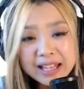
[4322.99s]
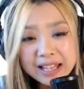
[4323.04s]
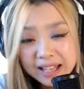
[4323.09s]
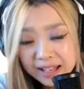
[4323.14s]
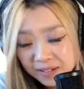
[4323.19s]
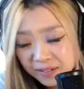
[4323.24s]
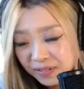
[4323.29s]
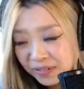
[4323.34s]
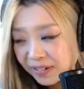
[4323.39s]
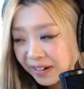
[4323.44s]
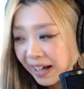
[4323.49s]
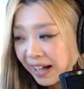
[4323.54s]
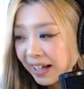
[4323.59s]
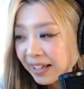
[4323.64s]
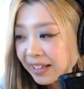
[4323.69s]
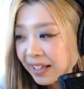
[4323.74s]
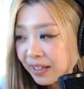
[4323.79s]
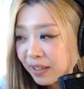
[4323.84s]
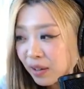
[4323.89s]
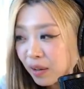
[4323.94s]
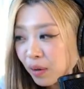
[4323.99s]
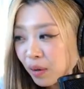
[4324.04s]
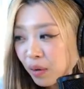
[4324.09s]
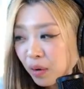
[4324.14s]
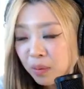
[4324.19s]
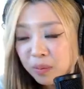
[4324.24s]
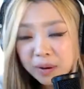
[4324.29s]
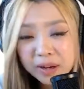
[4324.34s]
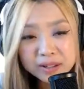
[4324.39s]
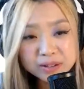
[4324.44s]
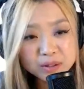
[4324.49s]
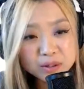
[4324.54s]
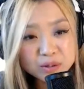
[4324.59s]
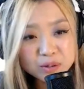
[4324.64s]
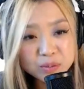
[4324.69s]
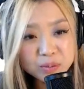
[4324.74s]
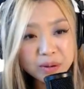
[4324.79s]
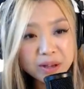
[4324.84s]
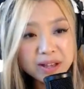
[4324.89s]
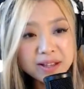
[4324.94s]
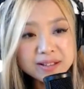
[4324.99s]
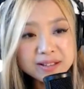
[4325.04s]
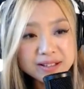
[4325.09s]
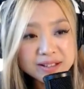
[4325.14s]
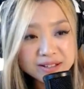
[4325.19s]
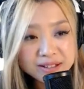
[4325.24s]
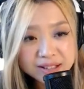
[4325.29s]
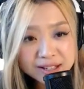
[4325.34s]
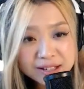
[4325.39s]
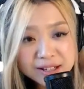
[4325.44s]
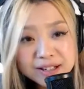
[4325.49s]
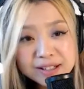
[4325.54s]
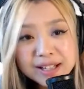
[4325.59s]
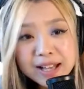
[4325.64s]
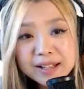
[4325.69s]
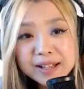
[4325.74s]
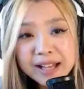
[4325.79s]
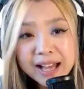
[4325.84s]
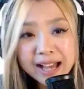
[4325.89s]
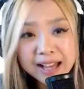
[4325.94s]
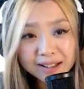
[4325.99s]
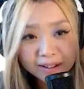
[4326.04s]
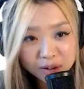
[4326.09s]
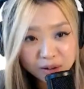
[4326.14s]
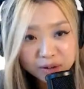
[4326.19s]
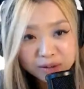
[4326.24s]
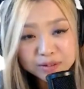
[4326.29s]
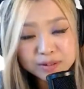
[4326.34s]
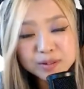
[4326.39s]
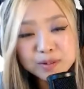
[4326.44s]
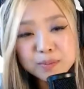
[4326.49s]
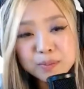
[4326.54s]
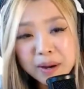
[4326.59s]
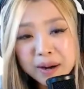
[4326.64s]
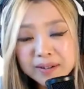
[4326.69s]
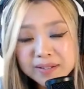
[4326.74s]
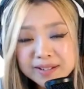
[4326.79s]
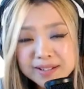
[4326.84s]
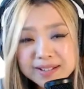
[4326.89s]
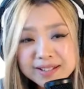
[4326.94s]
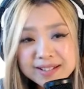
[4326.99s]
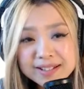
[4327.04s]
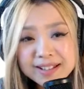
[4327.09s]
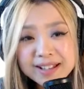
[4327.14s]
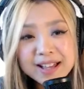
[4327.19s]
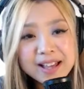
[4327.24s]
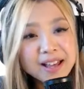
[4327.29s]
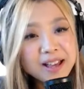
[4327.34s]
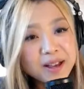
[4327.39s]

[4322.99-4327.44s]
If I cannot go back to Japan this year, then I go to Paris.